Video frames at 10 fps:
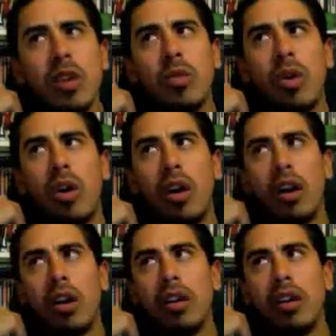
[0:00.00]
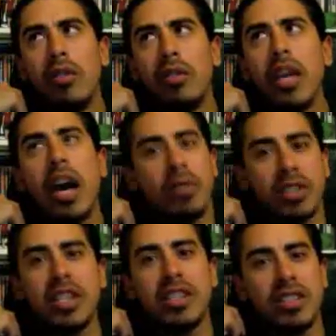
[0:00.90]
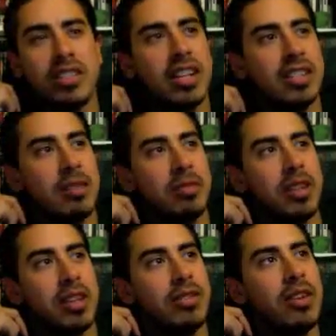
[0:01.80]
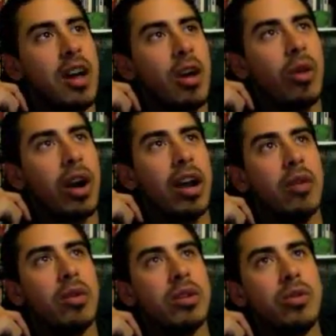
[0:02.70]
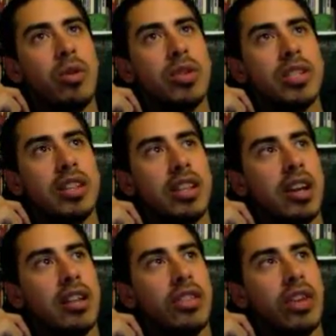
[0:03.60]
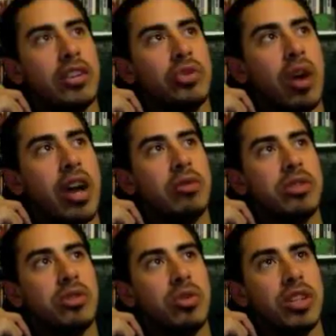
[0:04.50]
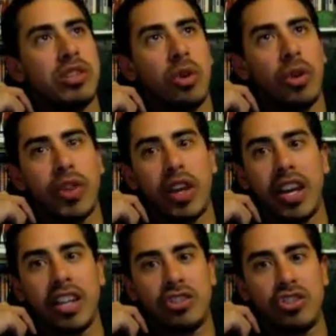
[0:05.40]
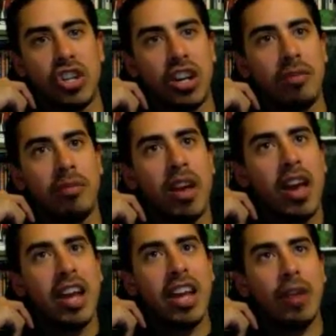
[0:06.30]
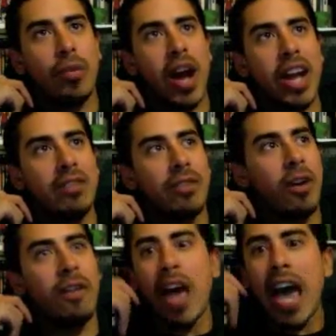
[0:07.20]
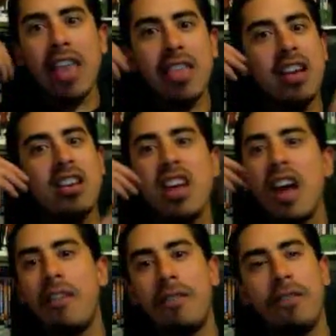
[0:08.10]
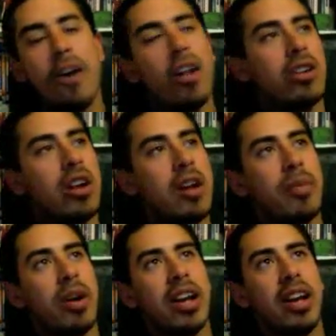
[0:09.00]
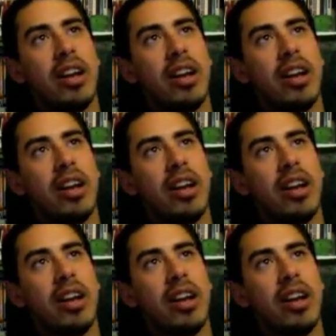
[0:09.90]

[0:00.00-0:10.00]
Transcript: or yeah, it was season six, I believe, where it was what was it that like Dwight was doing this whole thing against Jim and he had Ryan involved, and they never followed up on it.